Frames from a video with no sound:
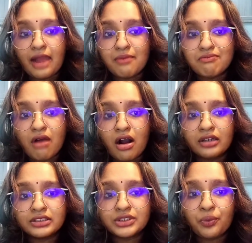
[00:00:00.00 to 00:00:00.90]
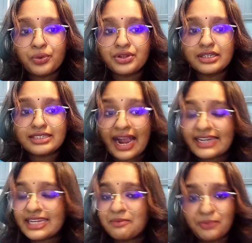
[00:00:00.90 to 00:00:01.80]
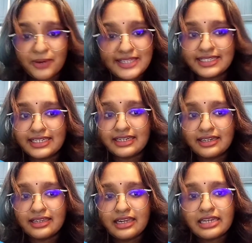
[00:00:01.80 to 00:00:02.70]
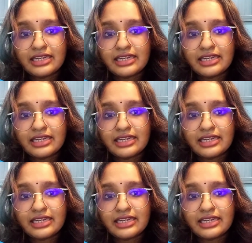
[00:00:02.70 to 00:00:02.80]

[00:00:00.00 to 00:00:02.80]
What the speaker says: and Monks died in prison.